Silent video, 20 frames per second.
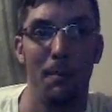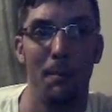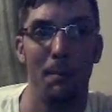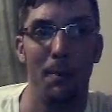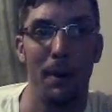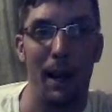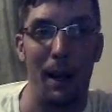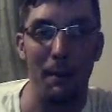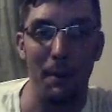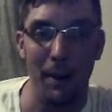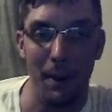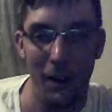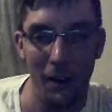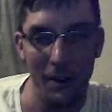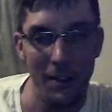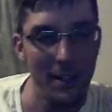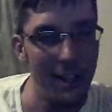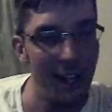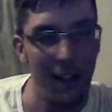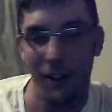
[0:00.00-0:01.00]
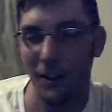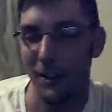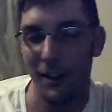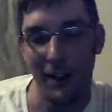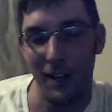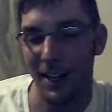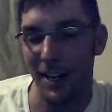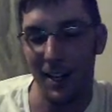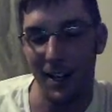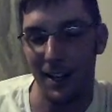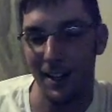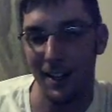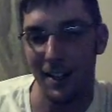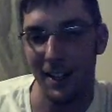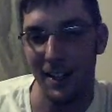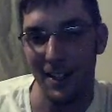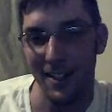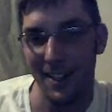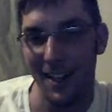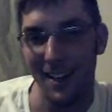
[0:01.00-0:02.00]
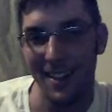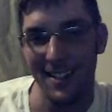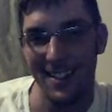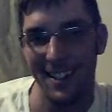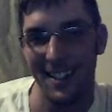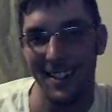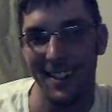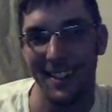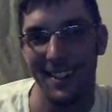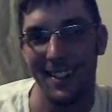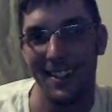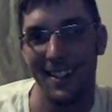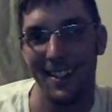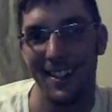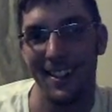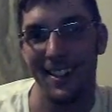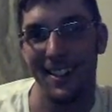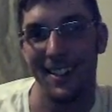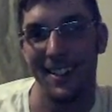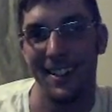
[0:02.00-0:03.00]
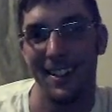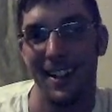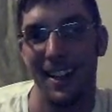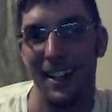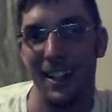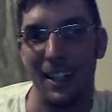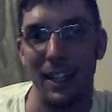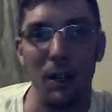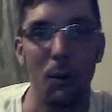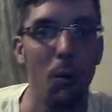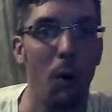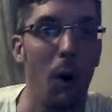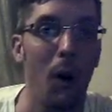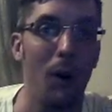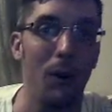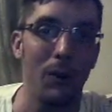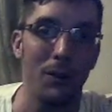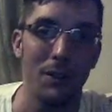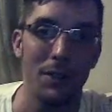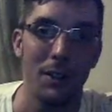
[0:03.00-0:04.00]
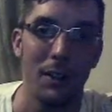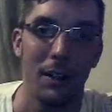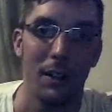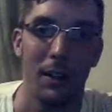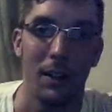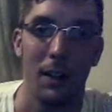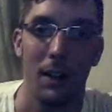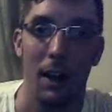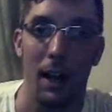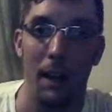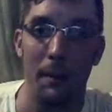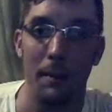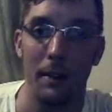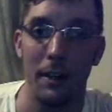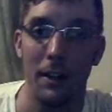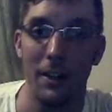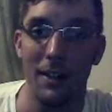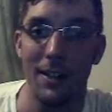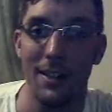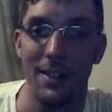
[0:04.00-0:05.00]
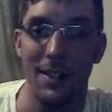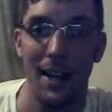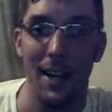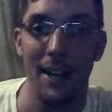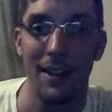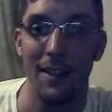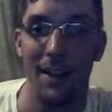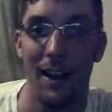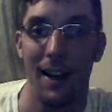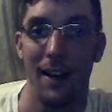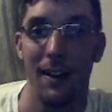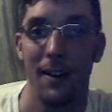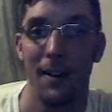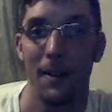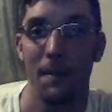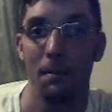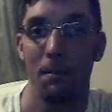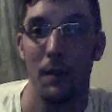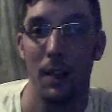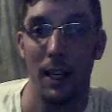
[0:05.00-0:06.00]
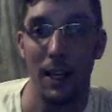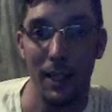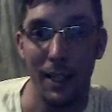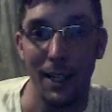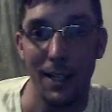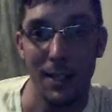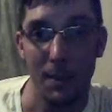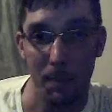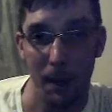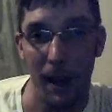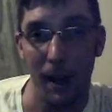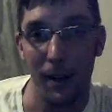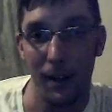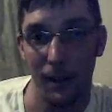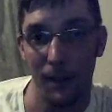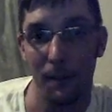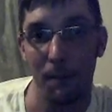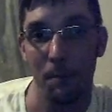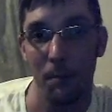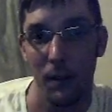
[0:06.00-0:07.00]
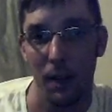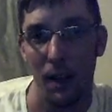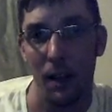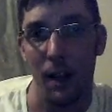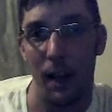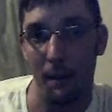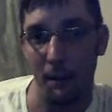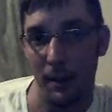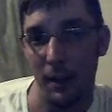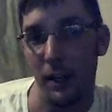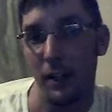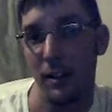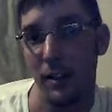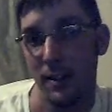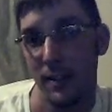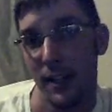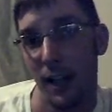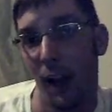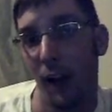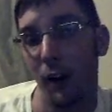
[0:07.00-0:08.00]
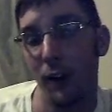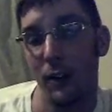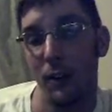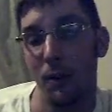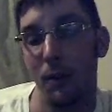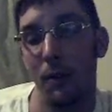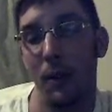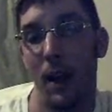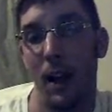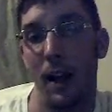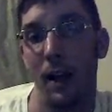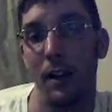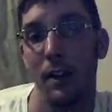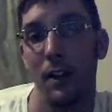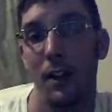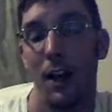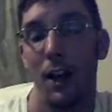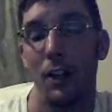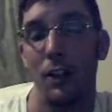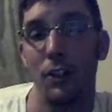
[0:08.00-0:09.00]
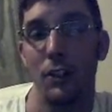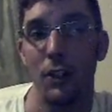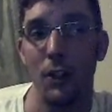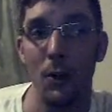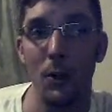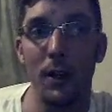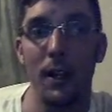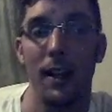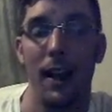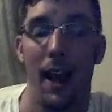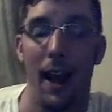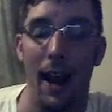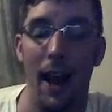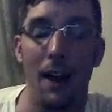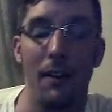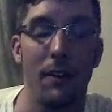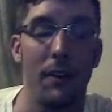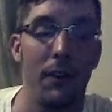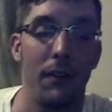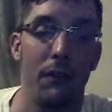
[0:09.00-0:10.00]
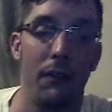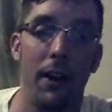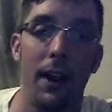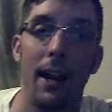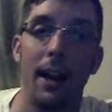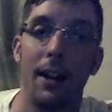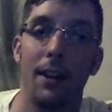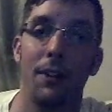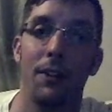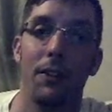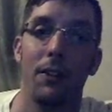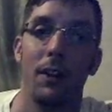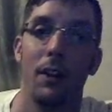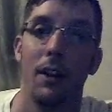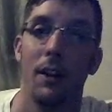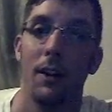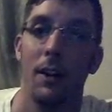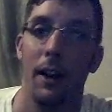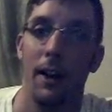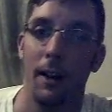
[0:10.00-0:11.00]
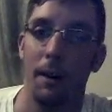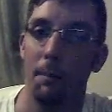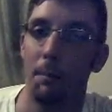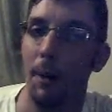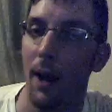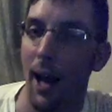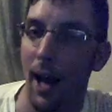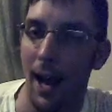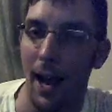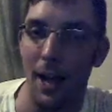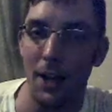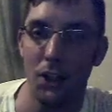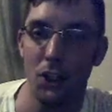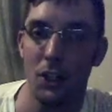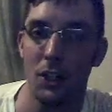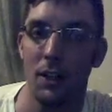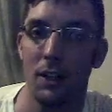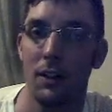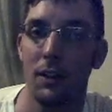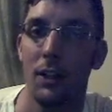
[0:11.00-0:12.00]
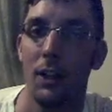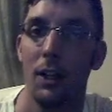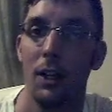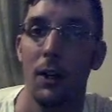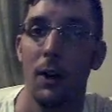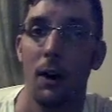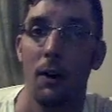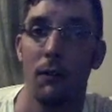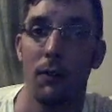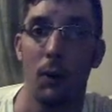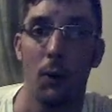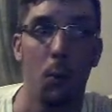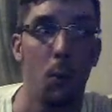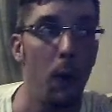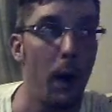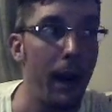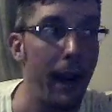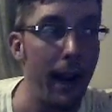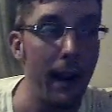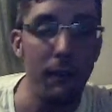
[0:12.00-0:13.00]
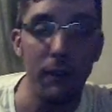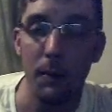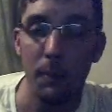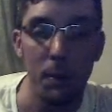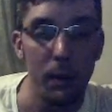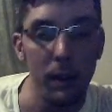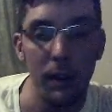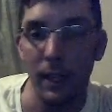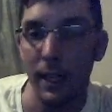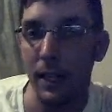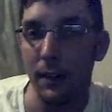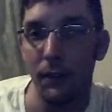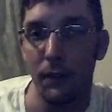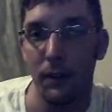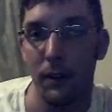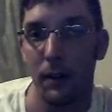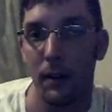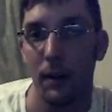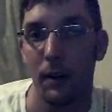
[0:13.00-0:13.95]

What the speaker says: But I'm here to tell you he doesn't, and he won't. I'm here to say that it gets better. I'm here to tell you that you can have a faith and a passion for whatever belief,